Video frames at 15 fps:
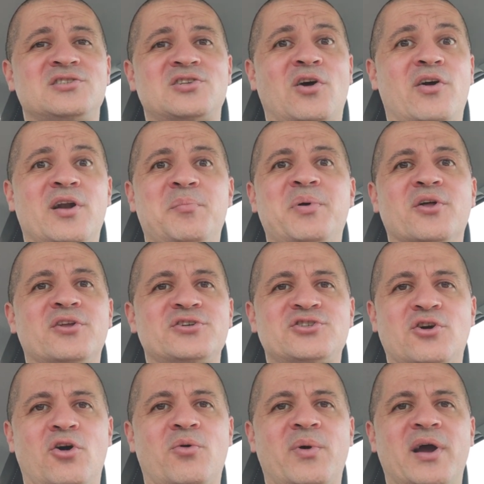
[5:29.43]
star to build a
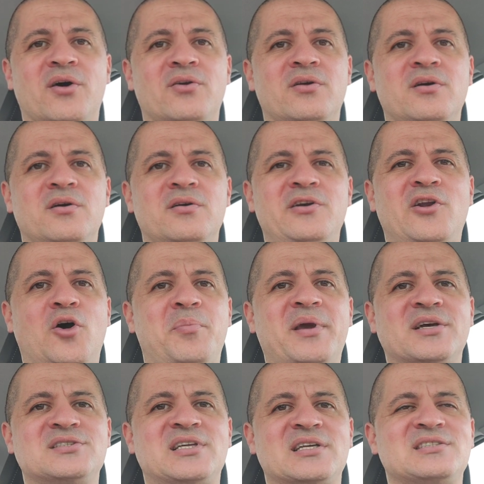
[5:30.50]
show around. You know,
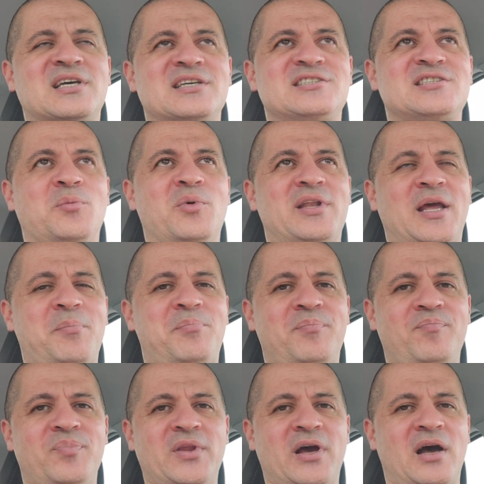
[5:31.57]
because that's not someone they
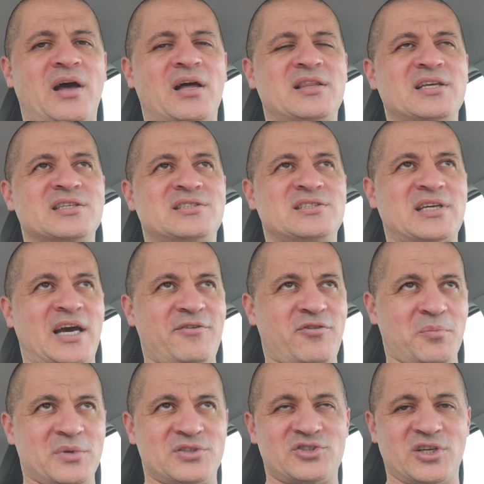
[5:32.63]
aside
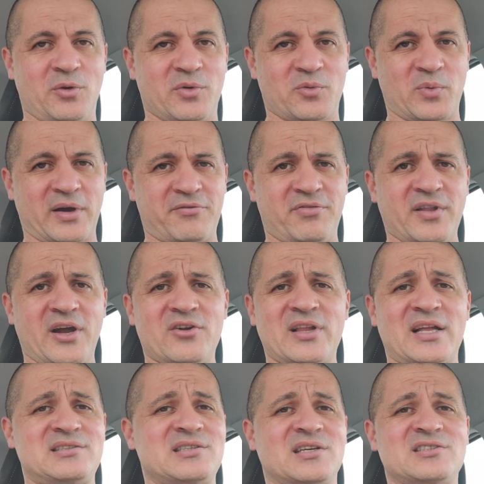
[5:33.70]
from the shit with Ric Flair,
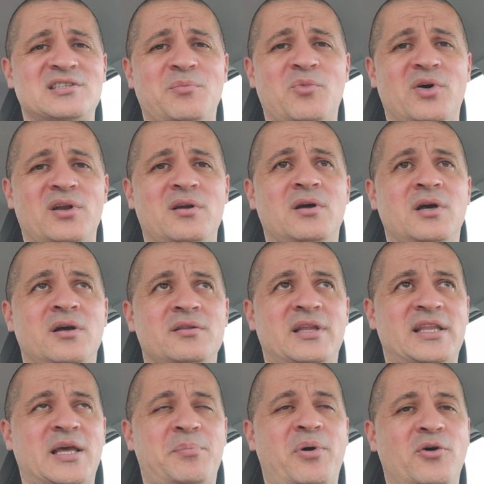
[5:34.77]
that's not someone
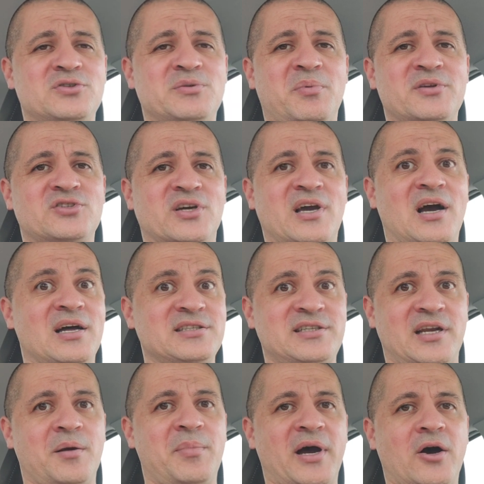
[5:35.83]
that they post a bunch of
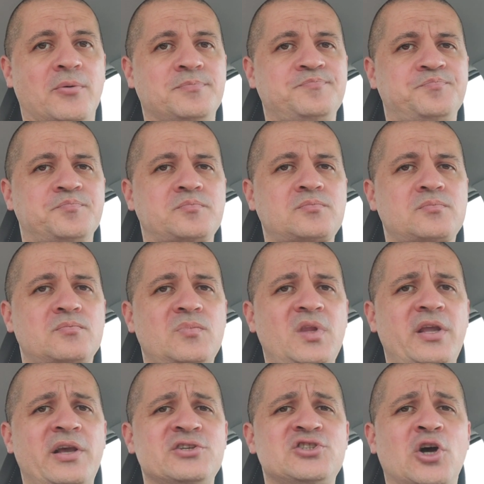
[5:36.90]
content about.
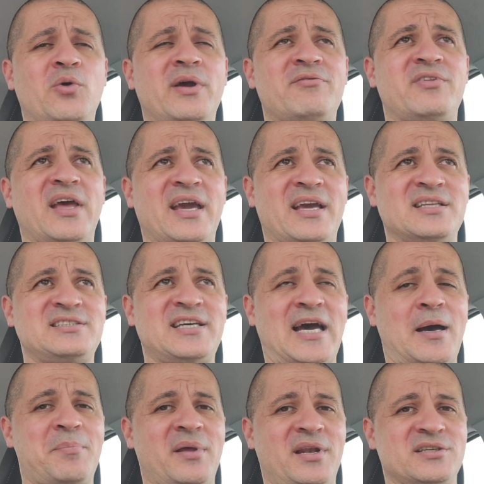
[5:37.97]
So if they can
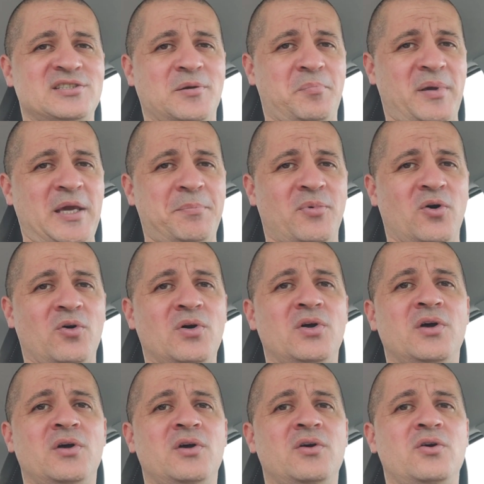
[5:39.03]
tap into some people
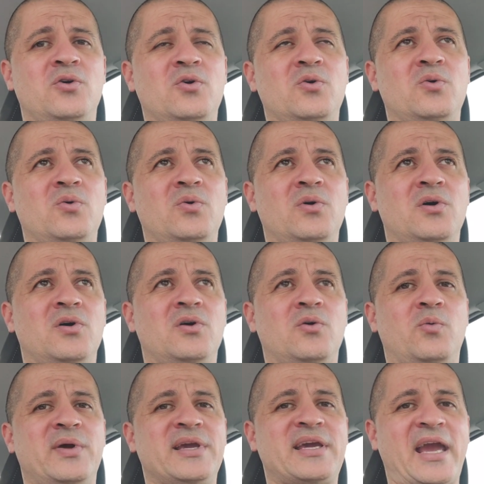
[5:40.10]
who
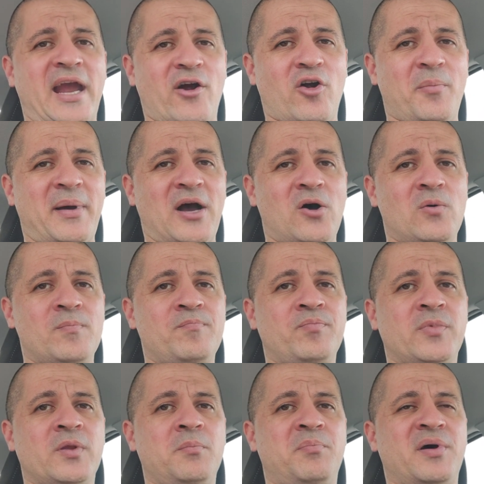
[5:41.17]
we care about
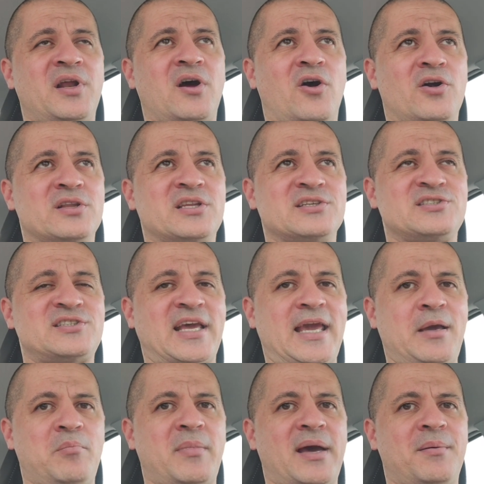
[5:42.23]
but aren't the
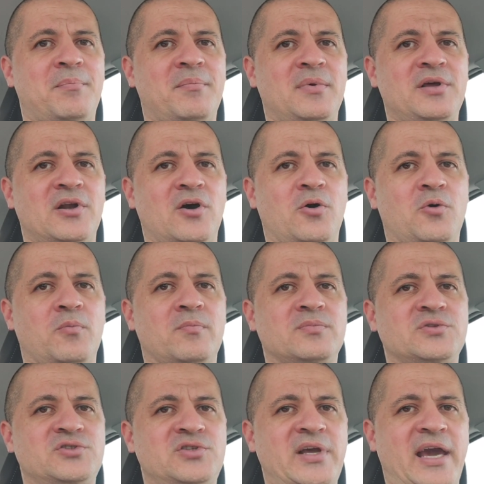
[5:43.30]
same, you know,
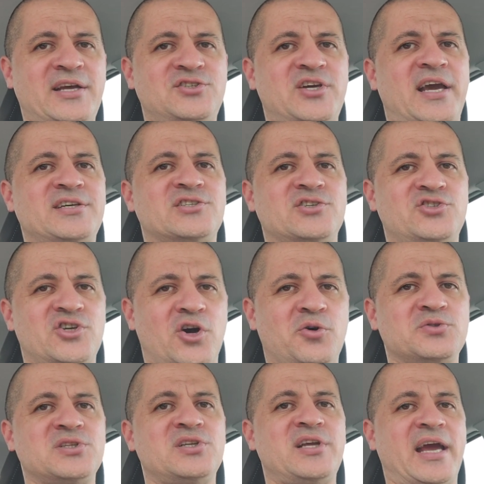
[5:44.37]
AJs and
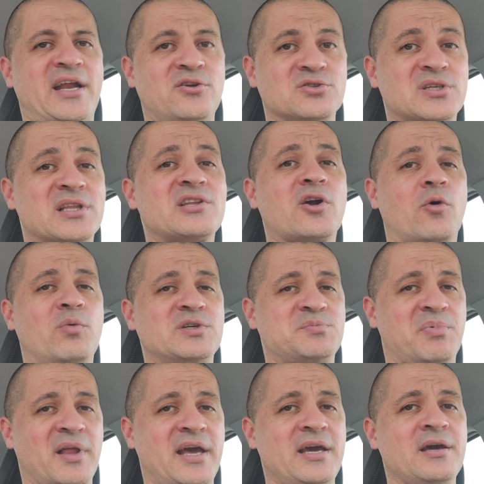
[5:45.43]
Joes and Daniels that they're
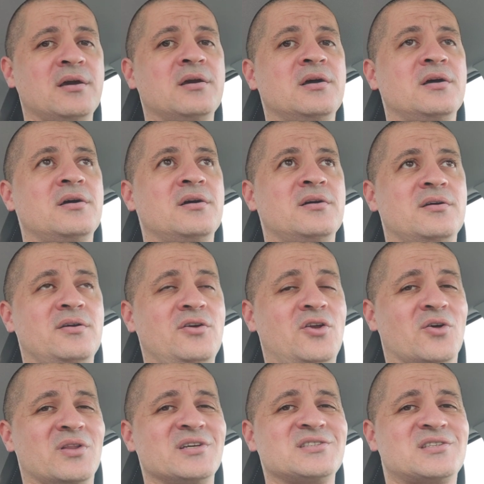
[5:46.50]
always playing,
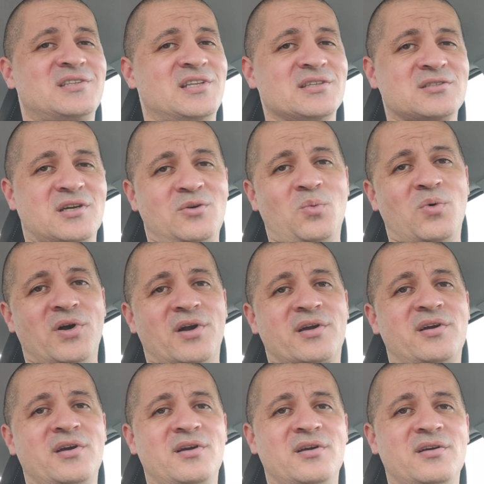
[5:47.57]
you know, this this can
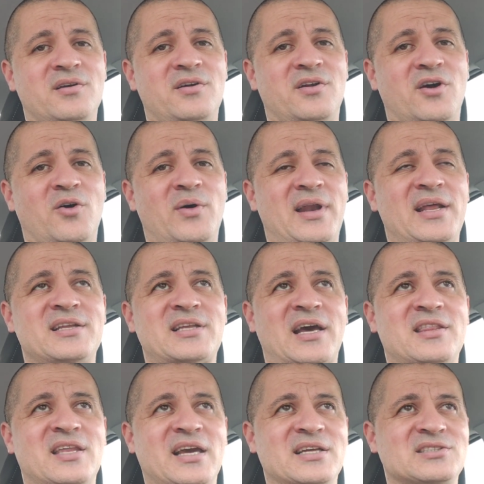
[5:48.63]
work, you know, and, and
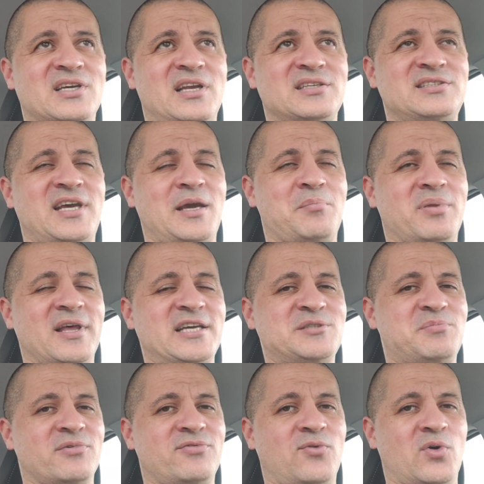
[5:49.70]
I think it's going to take
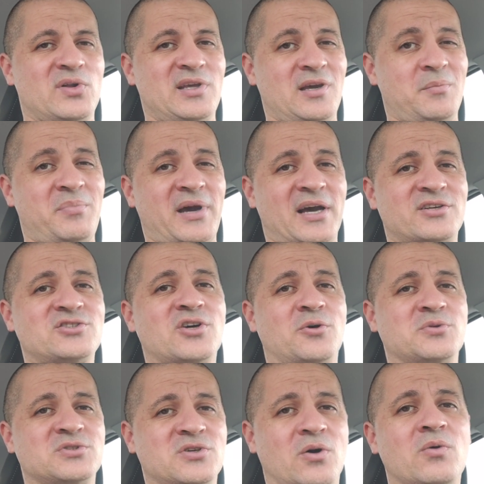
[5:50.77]
place before the Impact
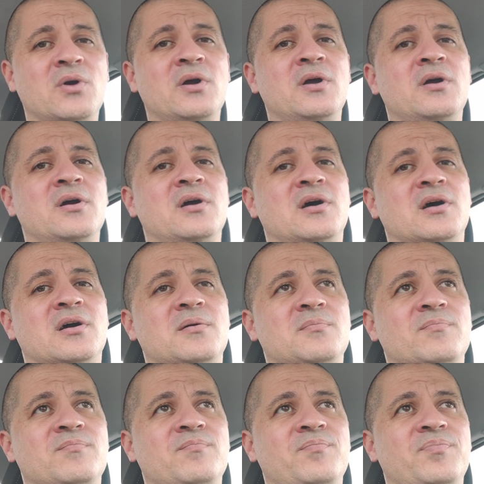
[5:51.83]
show. So
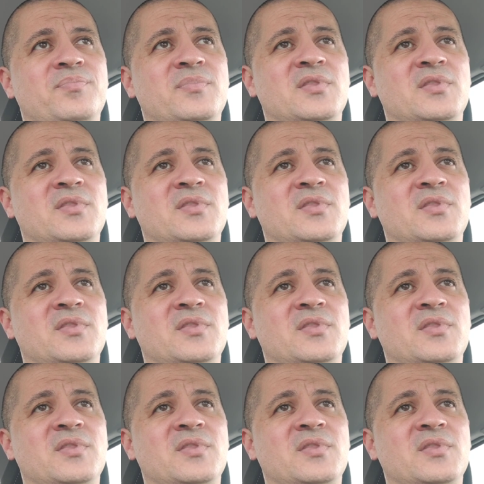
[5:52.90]
um,